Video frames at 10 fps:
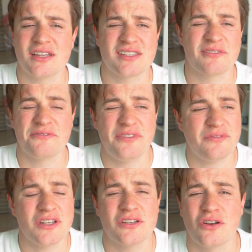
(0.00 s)
It's like
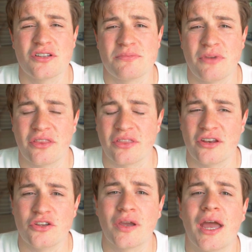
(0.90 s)
$15 a month,
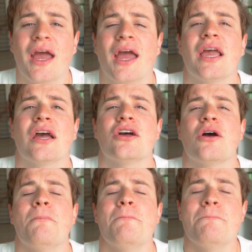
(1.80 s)
and you get a
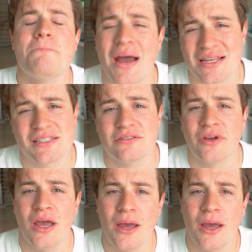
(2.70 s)
massive